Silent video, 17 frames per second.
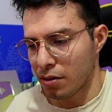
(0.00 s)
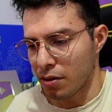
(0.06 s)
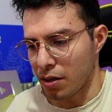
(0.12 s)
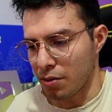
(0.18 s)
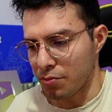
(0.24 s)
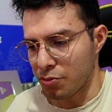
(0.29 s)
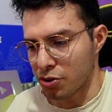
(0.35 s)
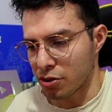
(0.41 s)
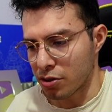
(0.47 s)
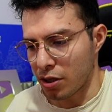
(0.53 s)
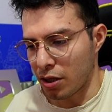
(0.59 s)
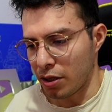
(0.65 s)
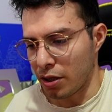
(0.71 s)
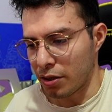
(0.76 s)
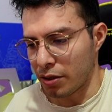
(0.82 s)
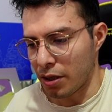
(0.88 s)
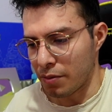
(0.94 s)
I'm just gonna
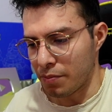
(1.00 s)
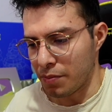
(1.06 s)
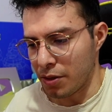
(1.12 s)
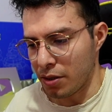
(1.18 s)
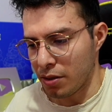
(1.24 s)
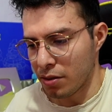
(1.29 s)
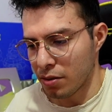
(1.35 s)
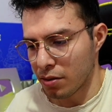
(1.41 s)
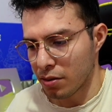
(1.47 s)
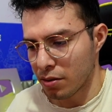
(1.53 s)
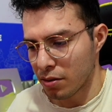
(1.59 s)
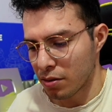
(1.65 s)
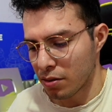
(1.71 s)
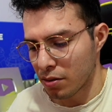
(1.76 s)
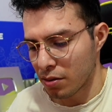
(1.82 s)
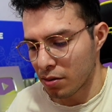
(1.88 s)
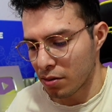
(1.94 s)
let that be.
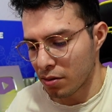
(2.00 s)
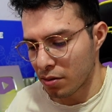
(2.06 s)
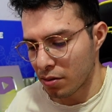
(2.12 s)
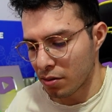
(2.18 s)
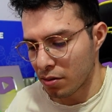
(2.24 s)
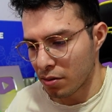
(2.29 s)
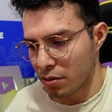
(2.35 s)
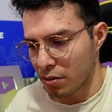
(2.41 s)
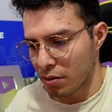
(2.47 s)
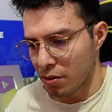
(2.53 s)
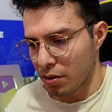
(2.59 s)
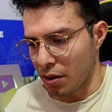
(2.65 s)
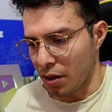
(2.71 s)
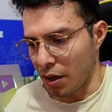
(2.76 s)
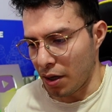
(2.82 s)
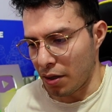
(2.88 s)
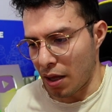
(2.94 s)

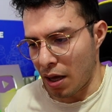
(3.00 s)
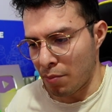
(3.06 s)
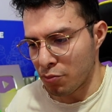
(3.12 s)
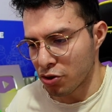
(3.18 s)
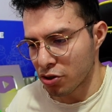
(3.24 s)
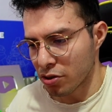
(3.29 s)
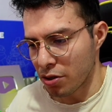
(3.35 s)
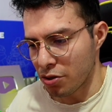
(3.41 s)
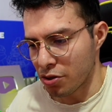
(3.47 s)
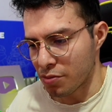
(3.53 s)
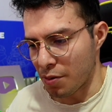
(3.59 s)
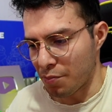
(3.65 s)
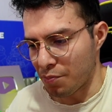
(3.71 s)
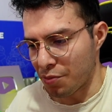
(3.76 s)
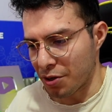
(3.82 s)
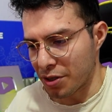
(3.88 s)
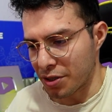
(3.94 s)
And I'm just gonna use my
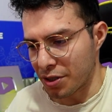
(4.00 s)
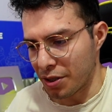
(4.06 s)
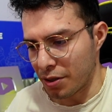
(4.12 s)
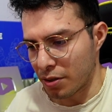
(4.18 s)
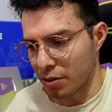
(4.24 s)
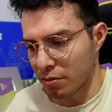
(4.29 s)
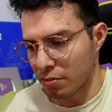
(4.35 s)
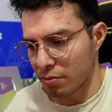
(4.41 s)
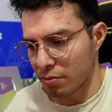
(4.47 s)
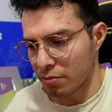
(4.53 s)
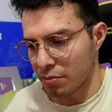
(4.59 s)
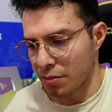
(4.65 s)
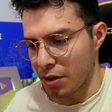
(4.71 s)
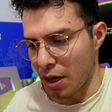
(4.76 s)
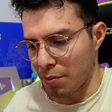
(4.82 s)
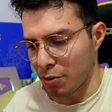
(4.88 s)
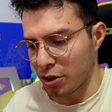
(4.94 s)
prince here.
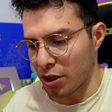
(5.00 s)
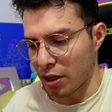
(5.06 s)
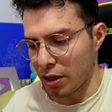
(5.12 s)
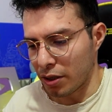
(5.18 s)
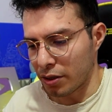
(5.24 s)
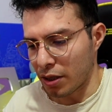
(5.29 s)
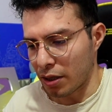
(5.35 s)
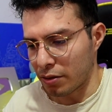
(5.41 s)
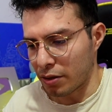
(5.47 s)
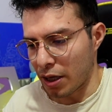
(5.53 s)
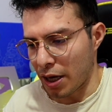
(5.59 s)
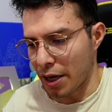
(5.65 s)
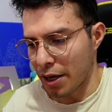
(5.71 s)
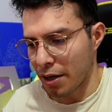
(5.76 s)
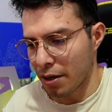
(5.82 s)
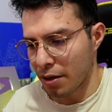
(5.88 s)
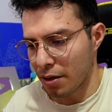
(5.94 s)
Yeah, I'm gonna let that
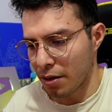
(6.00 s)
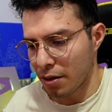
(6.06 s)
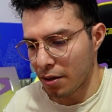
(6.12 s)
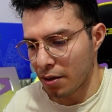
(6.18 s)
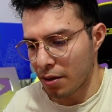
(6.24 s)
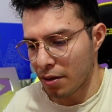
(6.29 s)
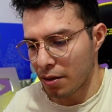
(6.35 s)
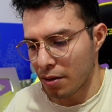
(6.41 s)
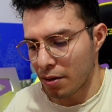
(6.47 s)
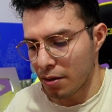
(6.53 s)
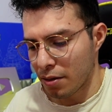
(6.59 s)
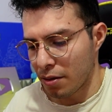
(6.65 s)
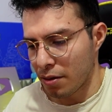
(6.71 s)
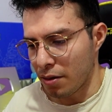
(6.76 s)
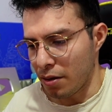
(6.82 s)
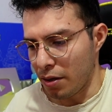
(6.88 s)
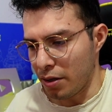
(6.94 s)
die.
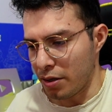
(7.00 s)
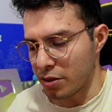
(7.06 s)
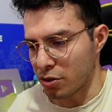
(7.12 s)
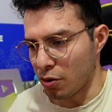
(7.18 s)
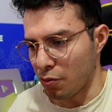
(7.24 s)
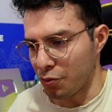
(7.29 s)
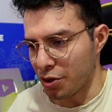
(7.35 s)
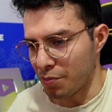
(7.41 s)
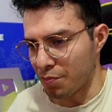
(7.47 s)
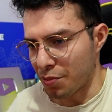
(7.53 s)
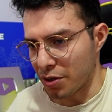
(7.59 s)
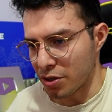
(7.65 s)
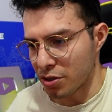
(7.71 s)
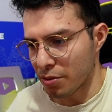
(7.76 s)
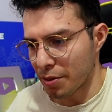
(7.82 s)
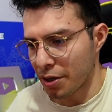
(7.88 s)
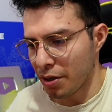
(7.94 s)
And let's go with the prince
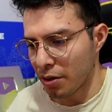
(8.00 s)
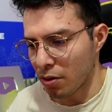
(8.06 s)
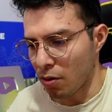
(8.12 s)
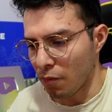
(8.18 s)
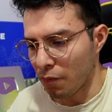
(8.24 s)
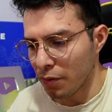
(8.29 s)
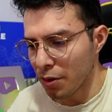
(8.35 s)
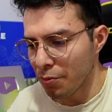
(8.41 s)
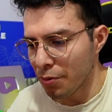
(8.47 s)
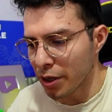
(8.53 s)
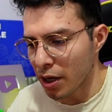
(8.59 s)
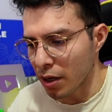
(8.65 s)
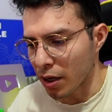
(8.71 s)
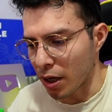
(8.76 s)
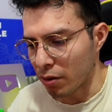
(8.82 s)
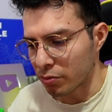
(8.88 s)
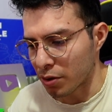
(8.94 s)
over here. Hopefully we can
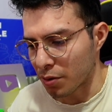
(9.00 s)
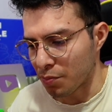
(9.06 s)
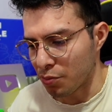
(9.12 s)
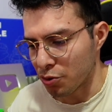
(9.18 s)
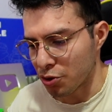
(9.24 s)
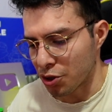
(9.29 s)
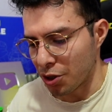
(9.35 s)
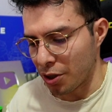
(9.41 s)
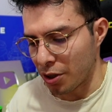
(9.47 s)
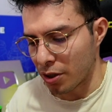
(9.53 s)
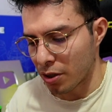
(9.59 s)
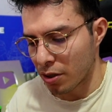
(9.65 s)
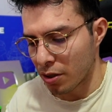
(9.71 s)
counter push here.